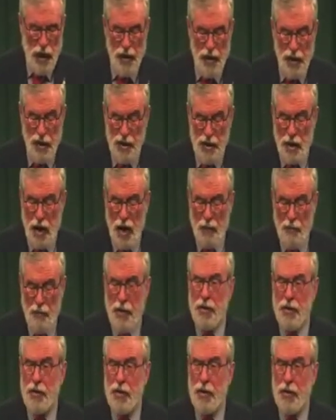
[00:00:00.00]
Irish
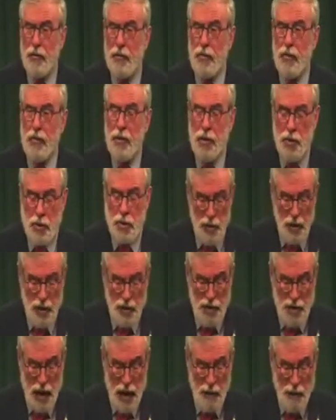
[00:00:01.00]
government could
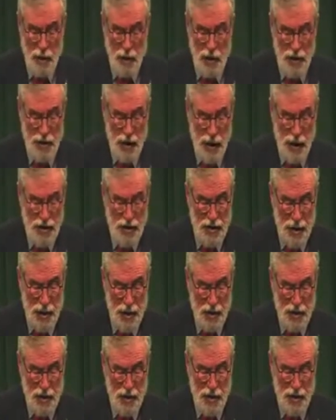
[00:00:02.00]
establish a
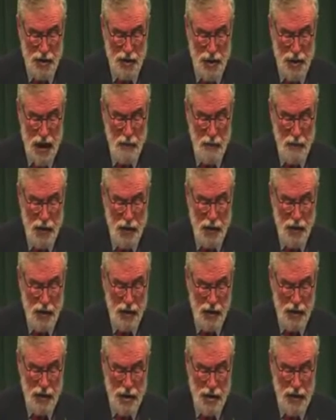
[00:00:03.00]
citizens' assembly or a
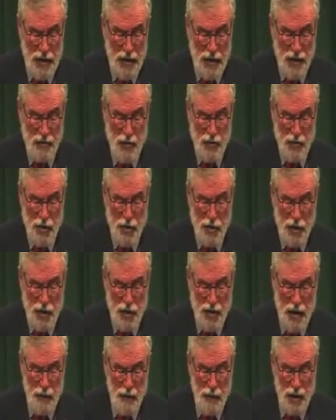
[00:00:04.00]
series of such
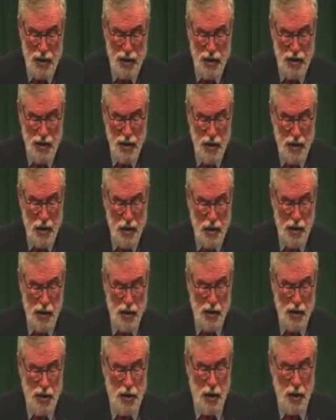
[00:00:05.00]
assemblies to
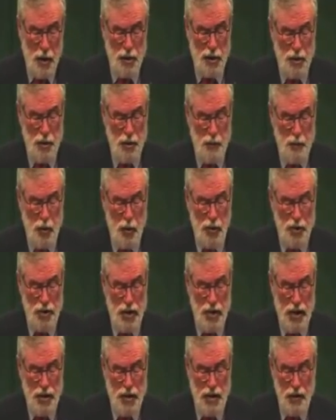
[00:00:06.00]
discuss the
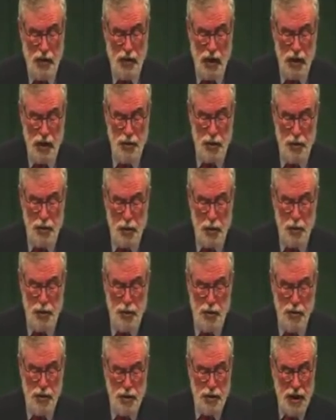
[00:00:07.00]
process of
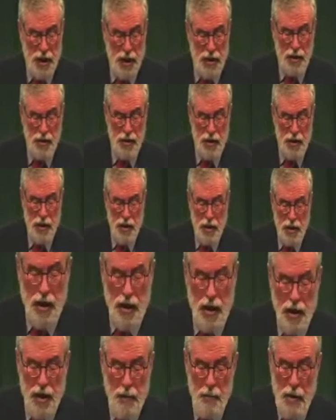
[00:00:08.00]
constitutional change
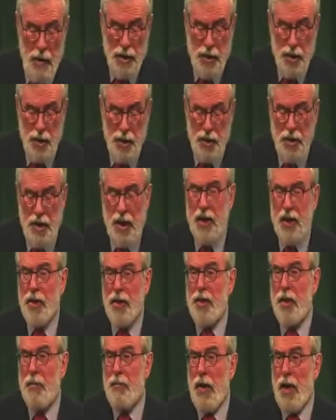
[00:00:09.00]
and the measures
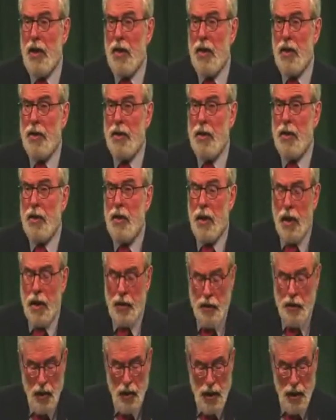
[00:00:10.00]
needed to build
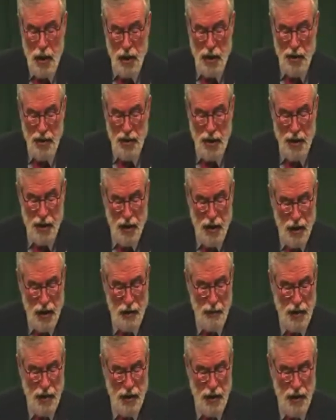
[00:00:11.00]
an all-Ireland
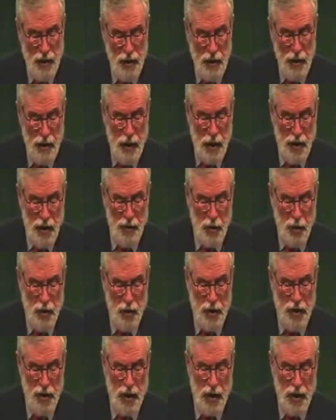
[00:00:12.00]
economy, a truly